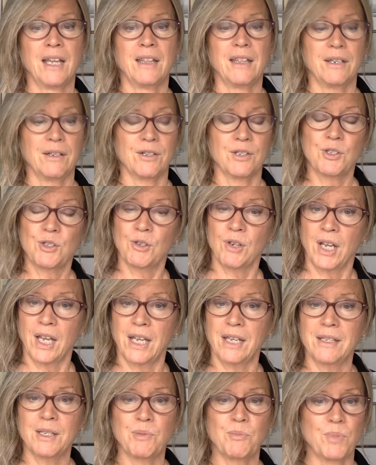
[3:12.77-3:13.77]
There's
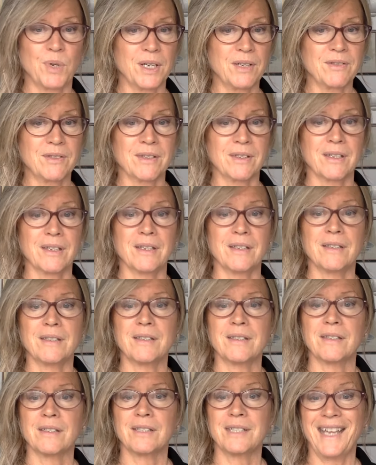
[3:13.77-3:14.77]
trains,
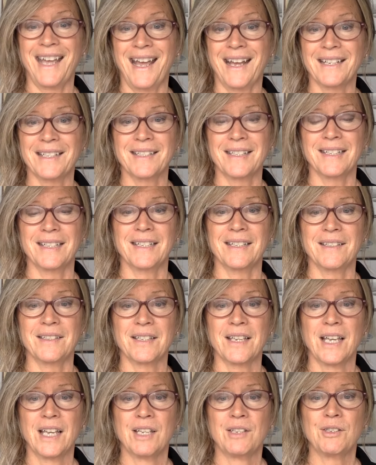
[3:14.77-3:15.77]
buses, taxis.